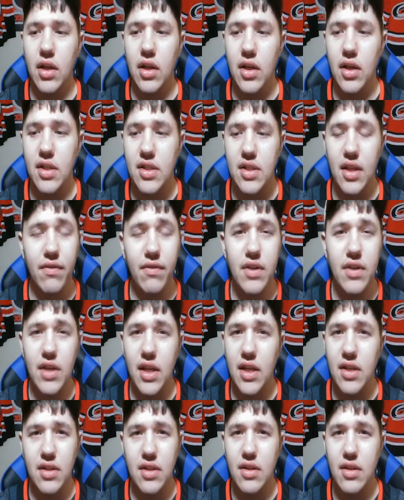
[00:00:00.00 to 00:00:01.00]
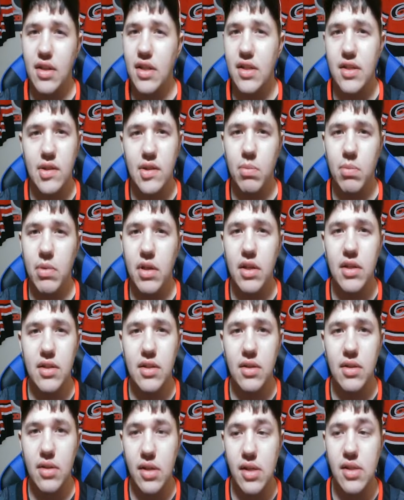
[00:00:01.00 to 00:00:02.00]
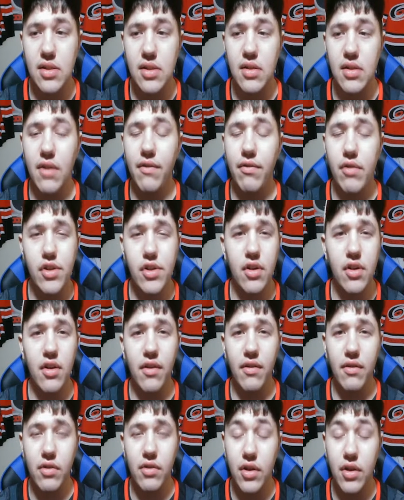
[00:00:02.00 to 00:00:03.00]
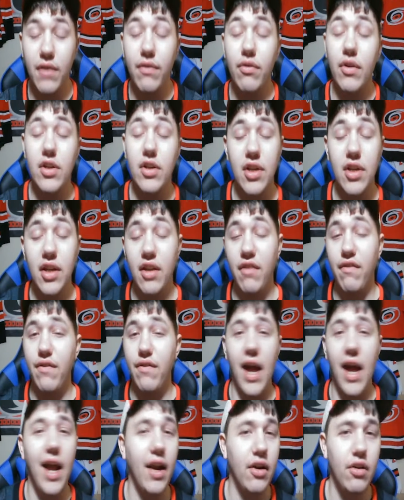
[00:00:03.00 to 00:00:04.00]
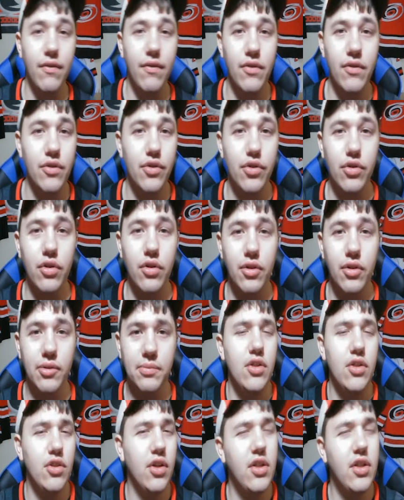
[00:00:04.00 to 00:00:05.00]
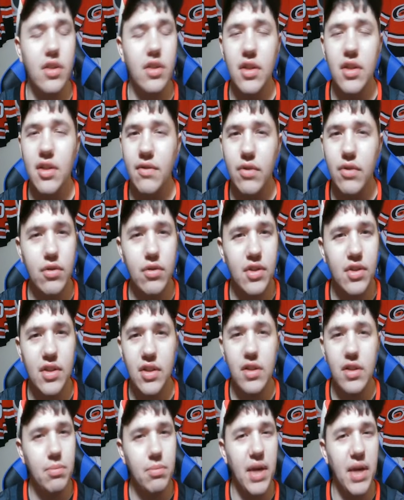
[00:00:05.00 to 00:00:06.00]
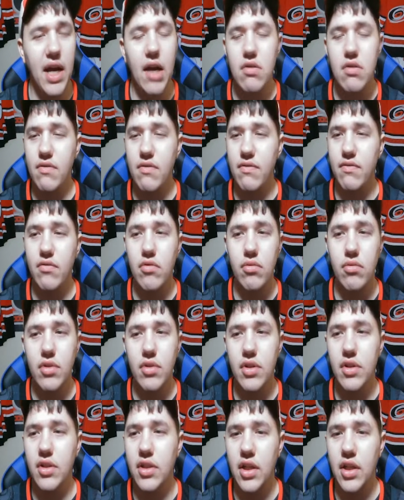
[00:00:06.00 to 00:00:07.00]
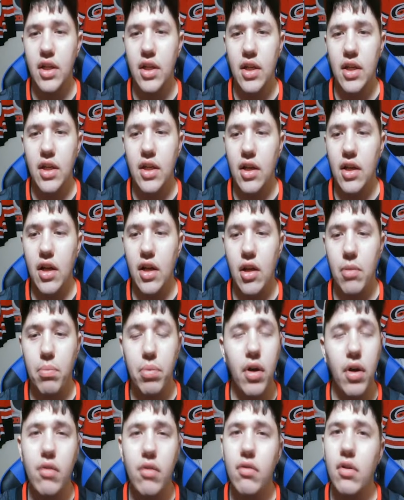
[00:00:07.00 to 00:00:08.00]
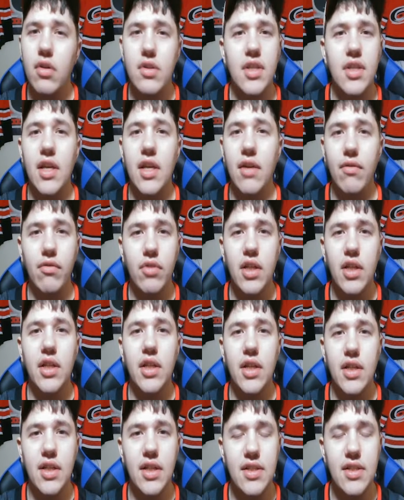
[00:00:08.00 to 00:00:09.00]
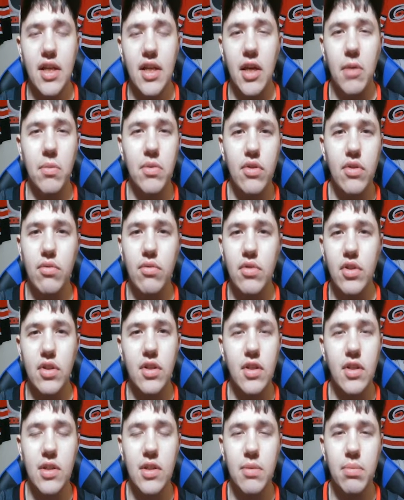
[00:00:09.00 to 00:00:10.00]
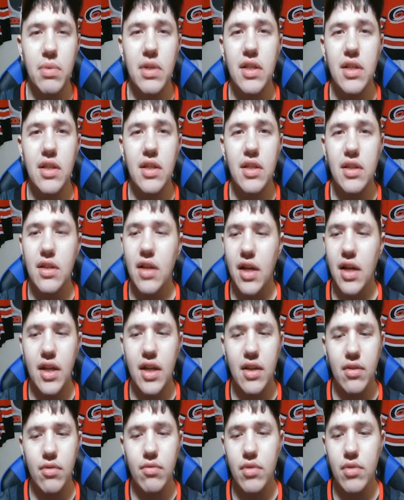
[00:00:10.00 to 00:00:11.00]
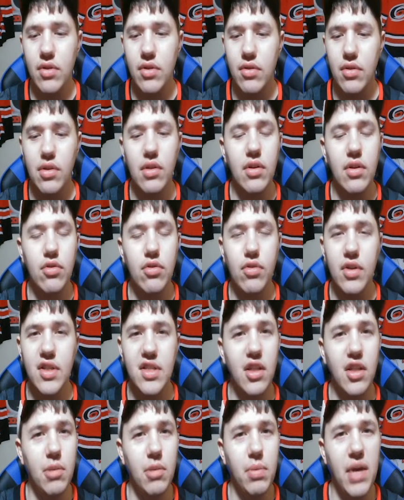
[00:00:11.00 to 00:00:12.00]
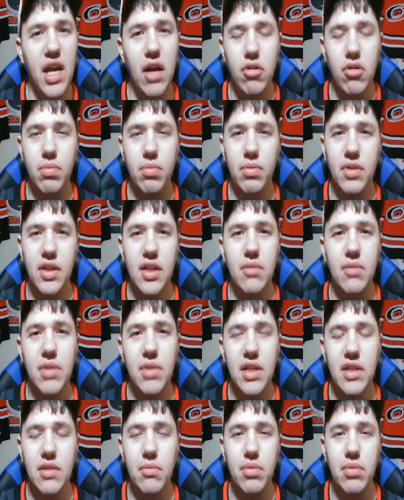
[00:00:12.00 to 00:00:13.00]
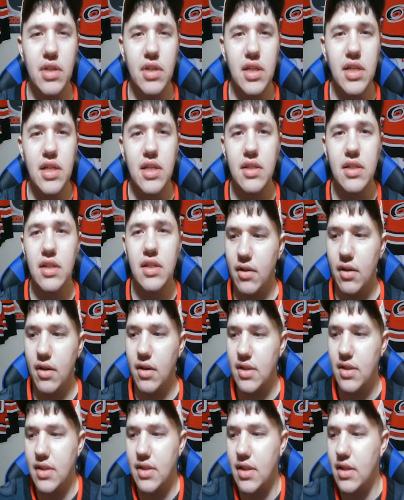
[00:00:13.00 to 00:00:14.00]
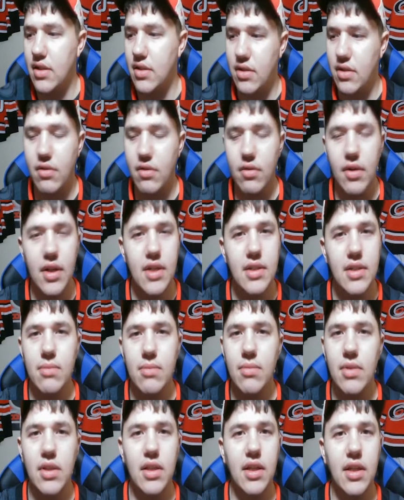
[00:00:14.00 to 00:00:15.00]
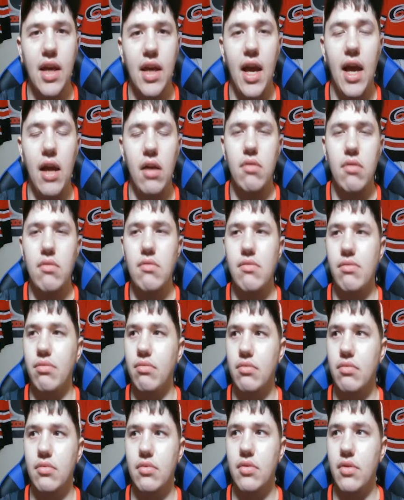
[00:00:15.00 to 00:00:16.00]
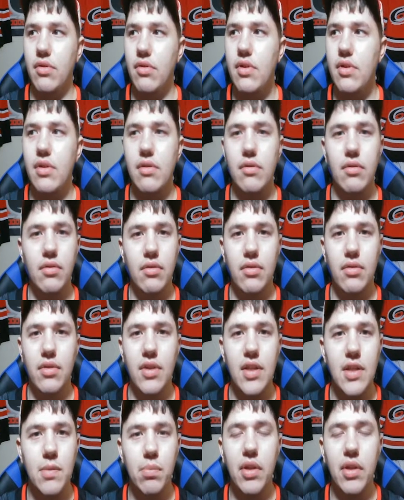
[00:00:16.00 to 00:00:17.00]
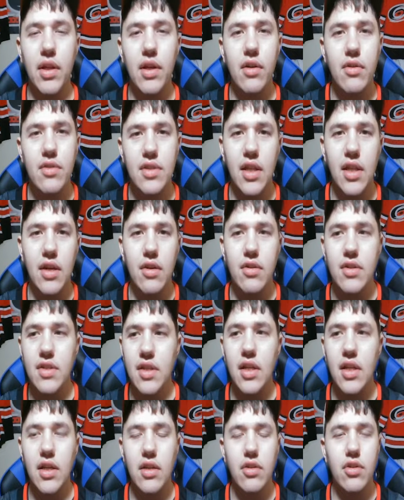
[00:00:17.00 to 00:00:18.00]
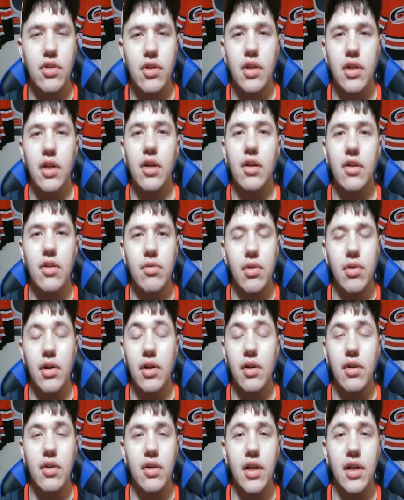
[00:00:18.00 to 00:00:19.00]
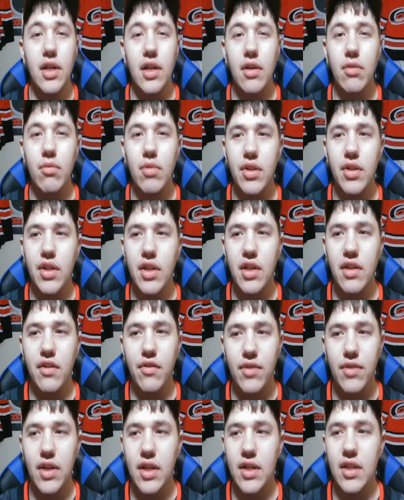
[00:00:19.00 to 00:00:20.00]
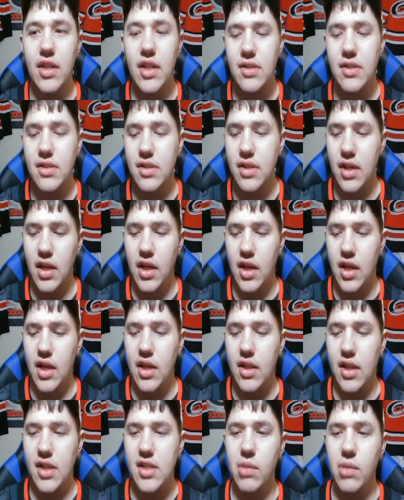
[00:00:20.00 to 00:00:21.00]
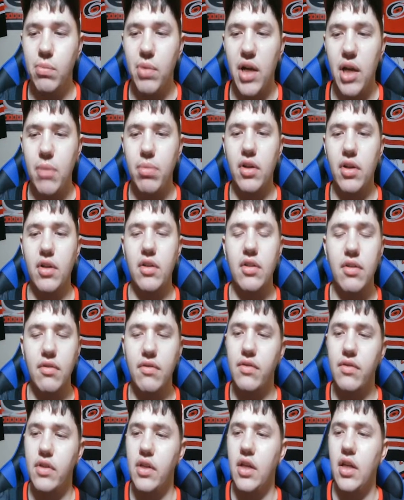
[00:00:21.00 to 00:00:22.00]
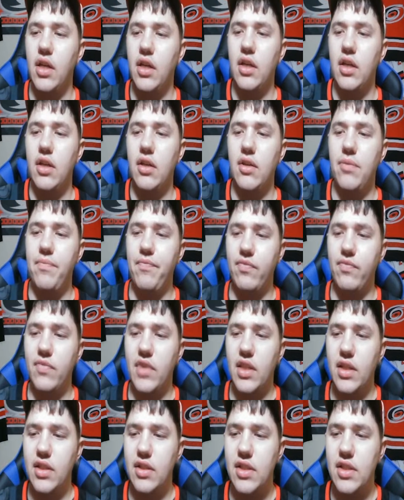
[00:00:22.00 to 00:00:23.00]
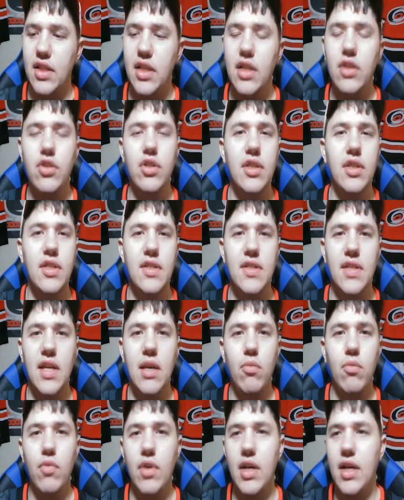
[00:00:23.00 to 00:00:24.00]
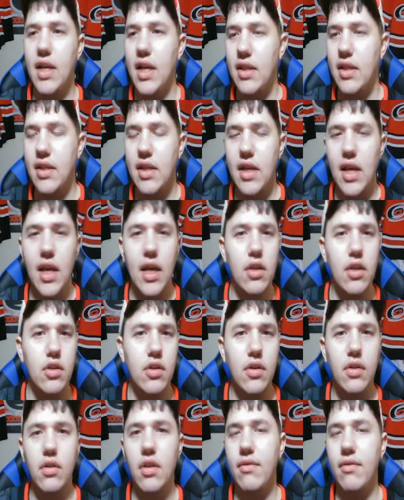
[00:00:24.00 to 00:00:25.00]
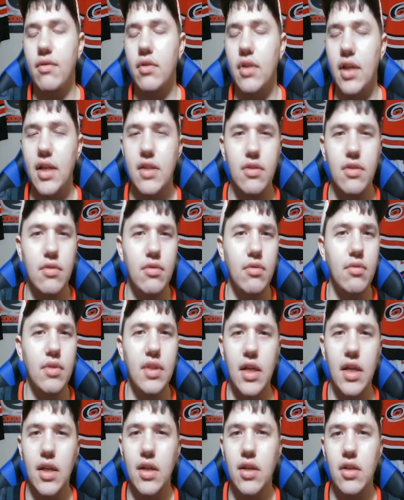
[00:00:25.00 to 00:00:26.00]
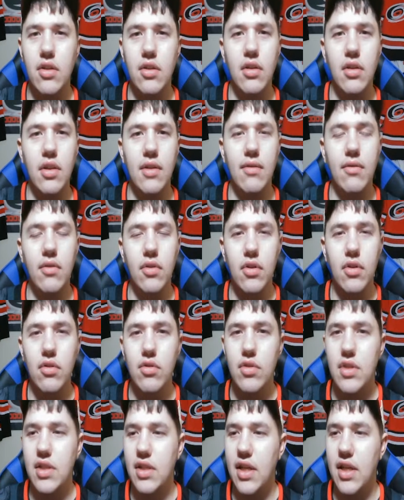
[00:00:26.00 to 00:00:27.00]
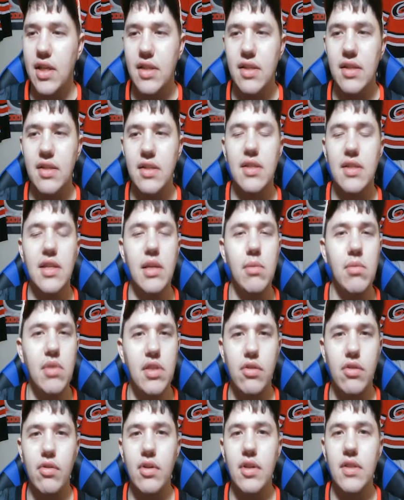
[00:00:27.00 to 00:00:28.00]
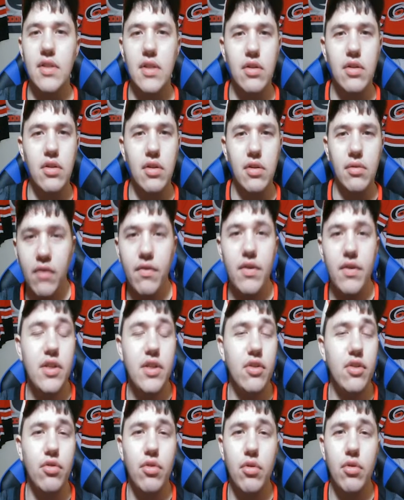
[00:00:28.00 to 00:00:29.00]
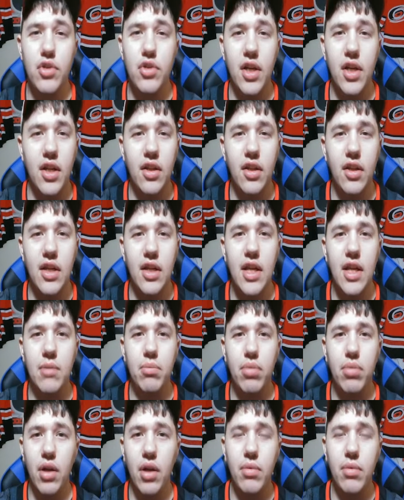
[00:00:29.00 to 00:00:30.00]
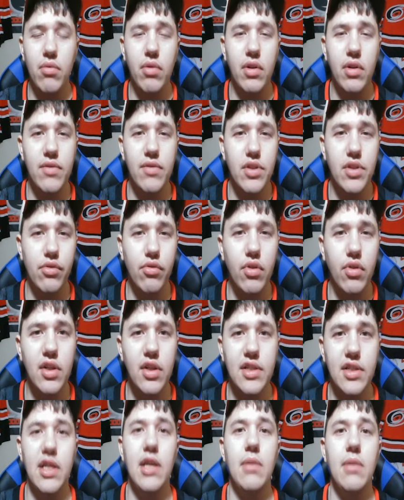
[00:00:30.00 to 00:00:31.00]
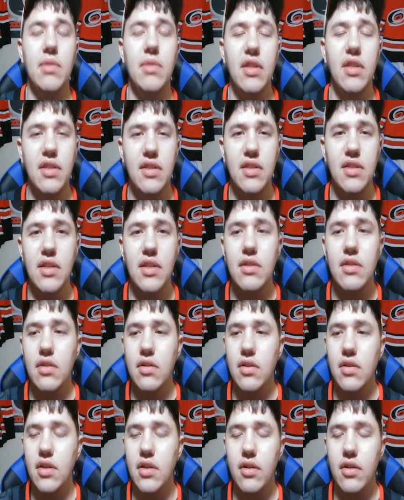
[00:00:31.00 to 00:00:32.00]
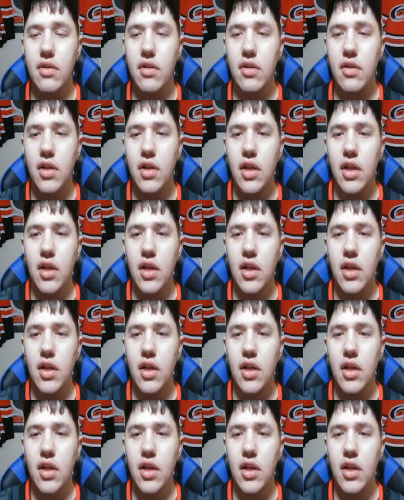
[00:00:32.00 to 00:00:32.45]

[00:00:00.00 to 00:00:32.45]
Stefan Nason, his speed is his differentiating factor for sure. Josh Levo, just a good power forward. Podorowski, I really liked his game too. Just a speedy guy who you can trust on the power play to make some plays. Honestly, it's just crazy to me like how good these players that are sitting in Chicago are and how well they can affect. And that's the byproduct of teaching the same way at the AHL level as you do at the NHL level. It's a seamless transition. Vincent Trocheck, I thought he had probably one of his strongest games of the season here.